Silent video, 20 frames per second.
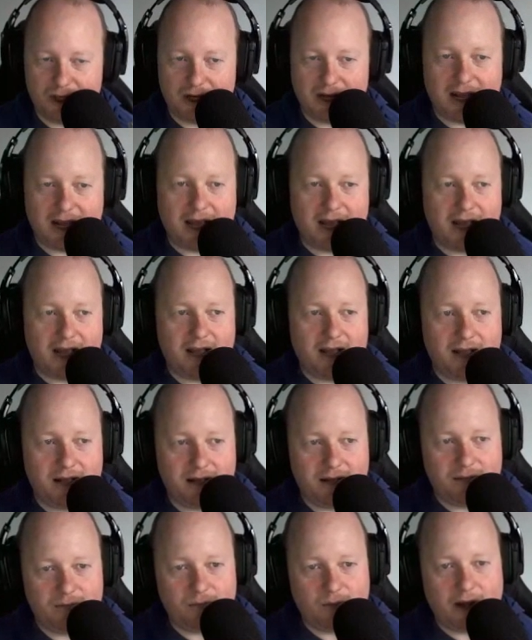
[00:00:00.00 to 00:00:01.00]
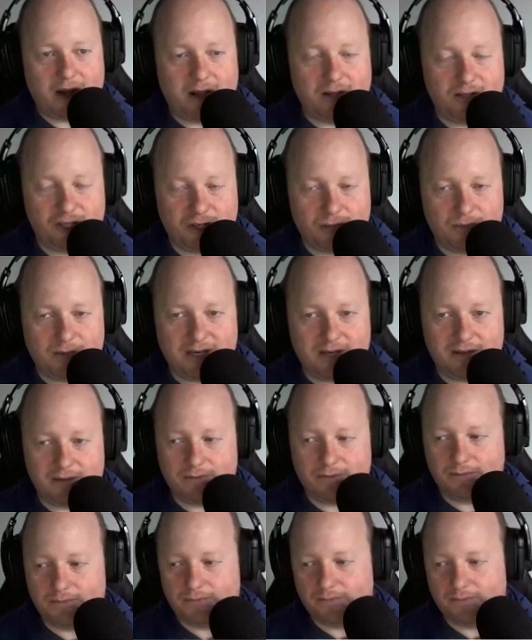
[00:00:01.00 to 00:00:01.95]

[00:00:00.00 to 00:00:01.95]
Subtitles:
should what else can we do?